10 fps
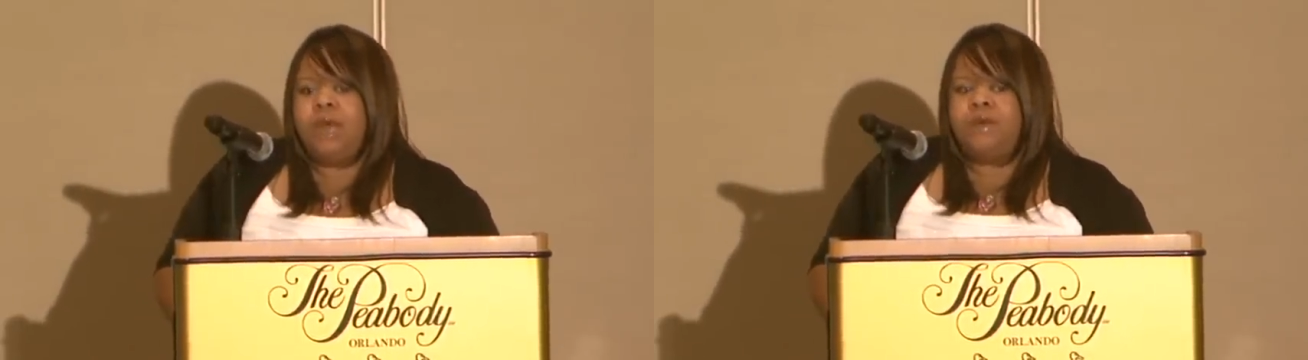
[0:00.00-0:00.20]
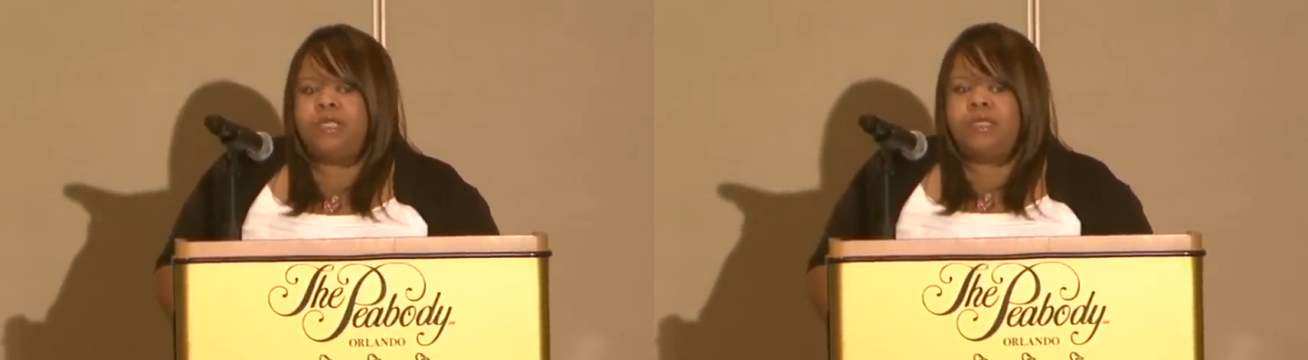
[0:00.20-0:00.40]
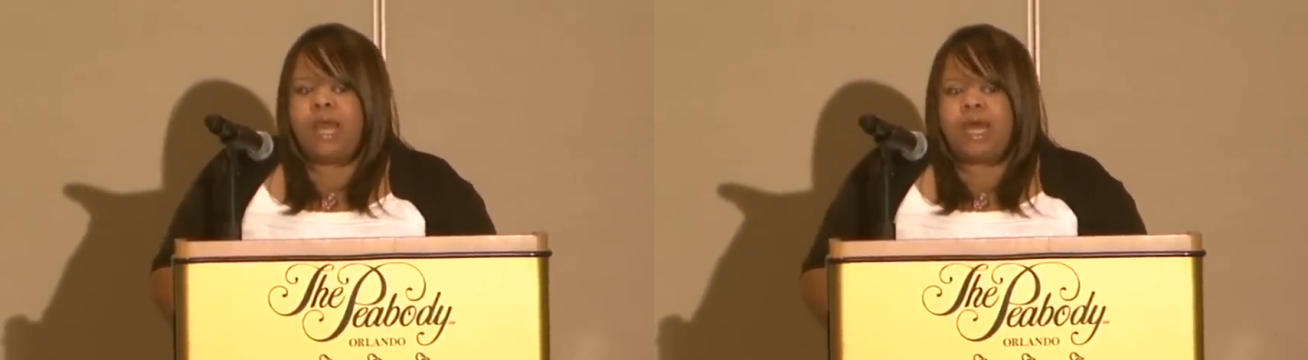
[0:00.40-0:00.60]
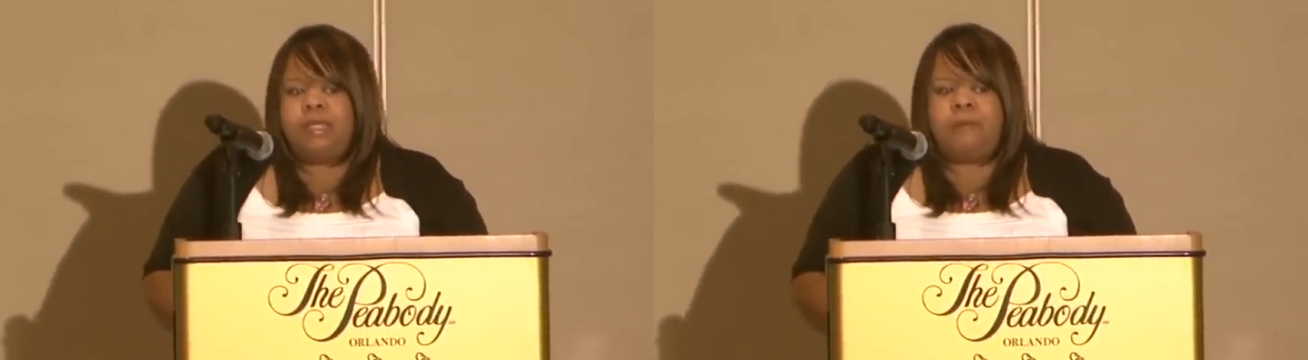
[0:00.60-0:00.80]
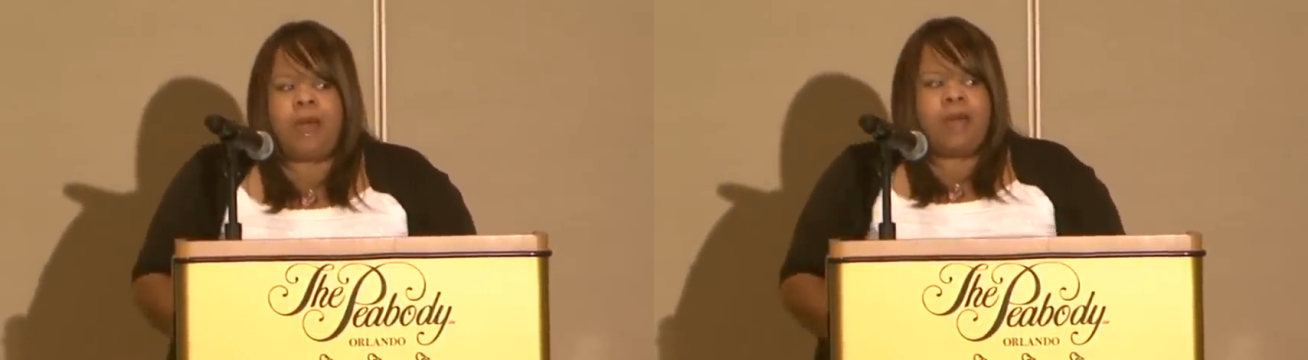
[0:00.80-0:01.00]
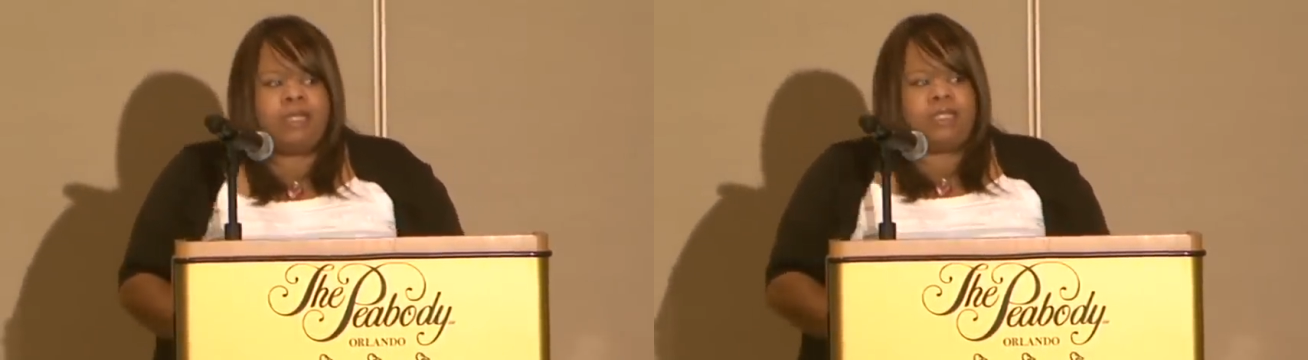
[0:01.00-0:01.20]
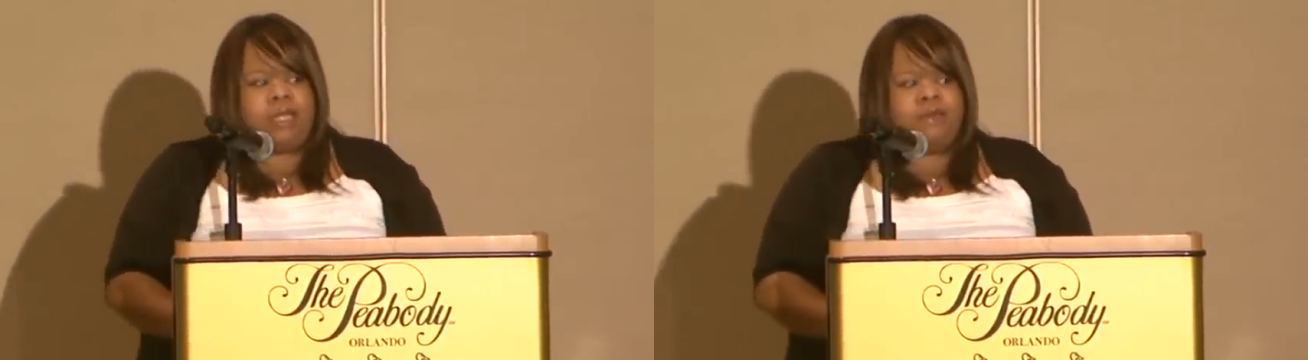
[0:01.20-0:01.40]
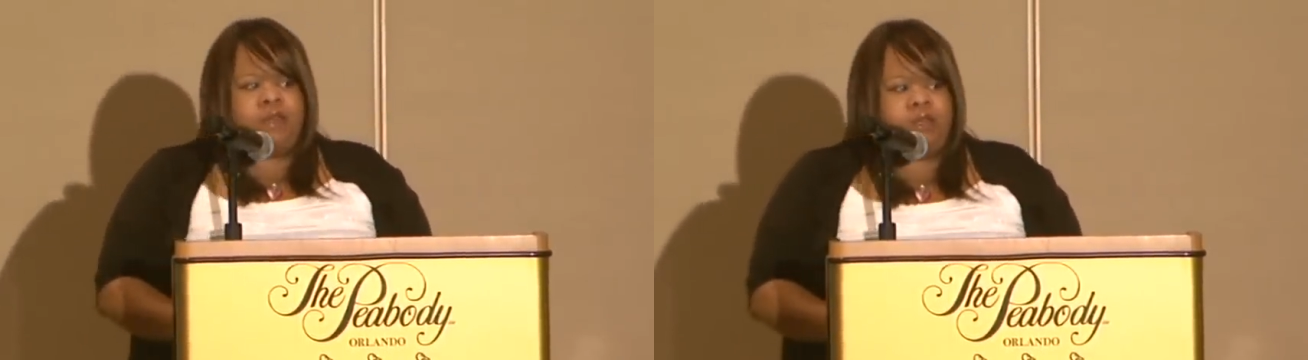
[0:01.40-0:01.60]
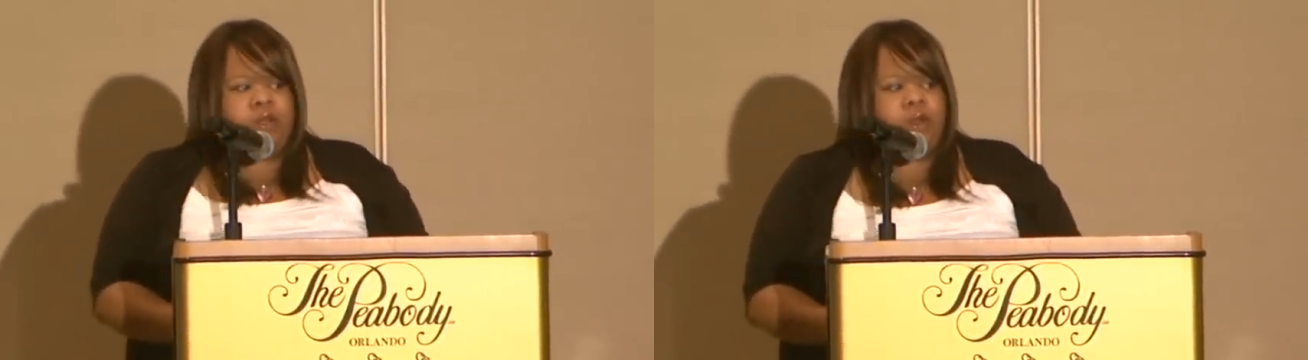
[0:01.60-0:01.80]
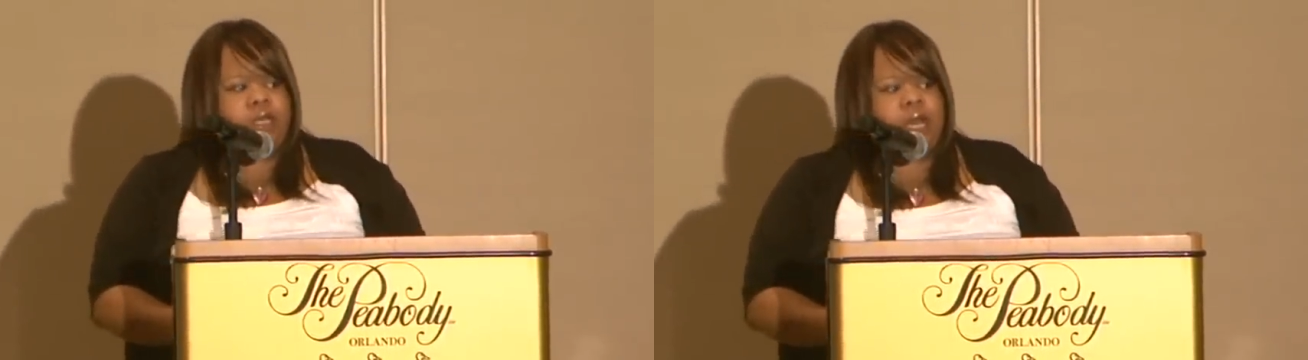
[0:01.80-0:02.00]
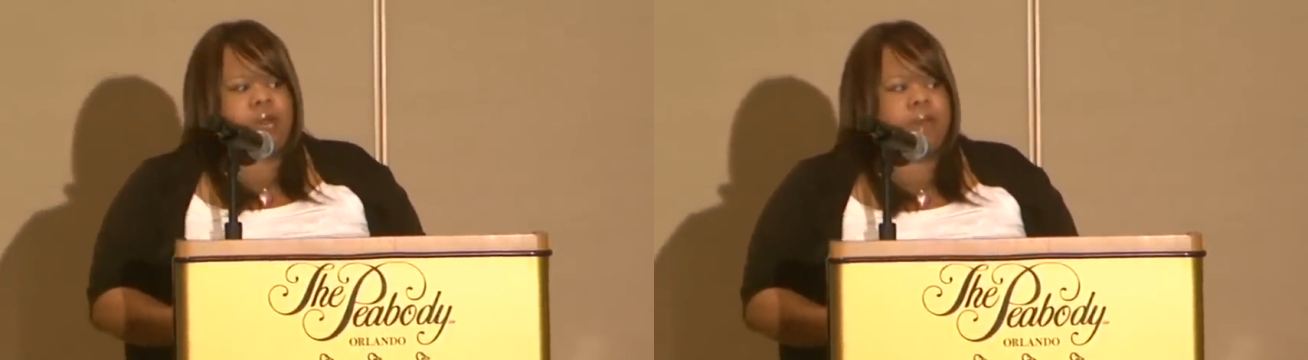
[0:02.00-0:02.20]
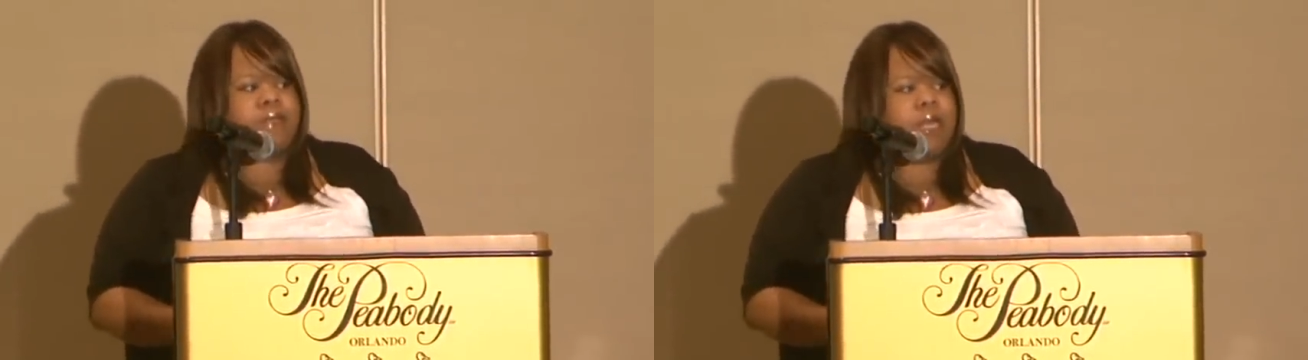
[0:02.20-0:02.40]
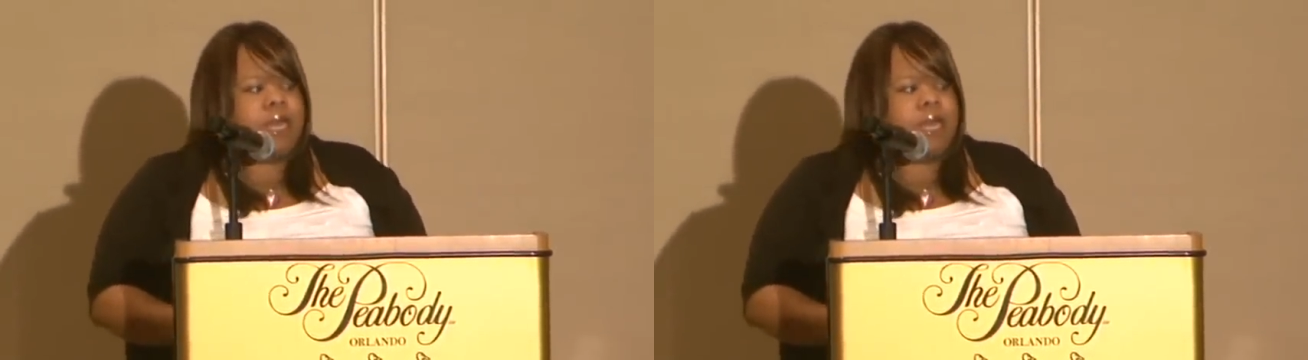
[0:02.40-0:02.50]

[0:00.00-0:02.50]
it was not the policy of the New York Times